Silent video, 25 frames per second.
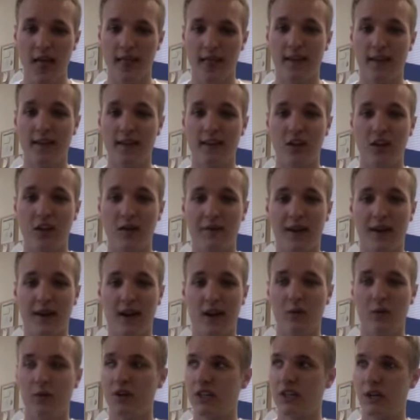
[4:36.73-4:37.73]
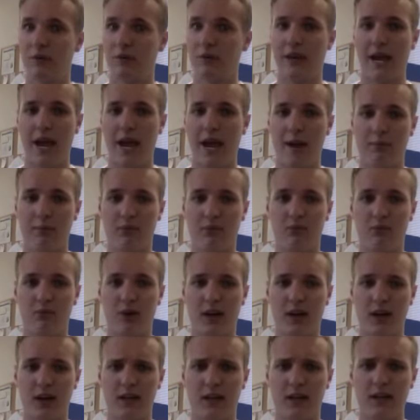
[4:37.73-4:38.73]
That's not bad. I wish that would happen
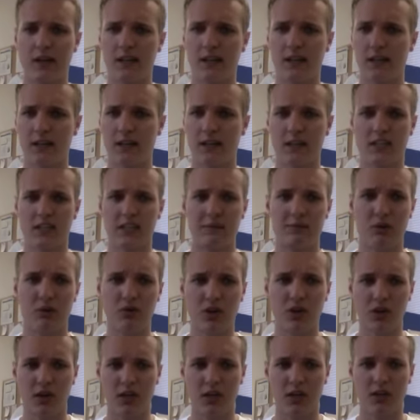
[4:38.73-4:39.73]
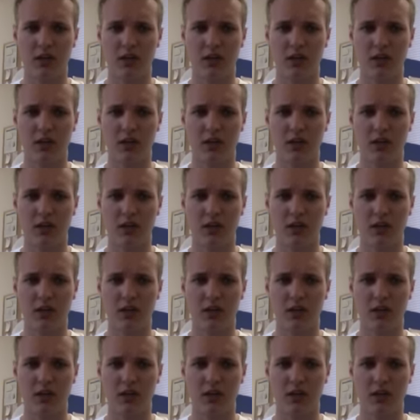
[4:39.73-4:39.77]
when I uh, spoke.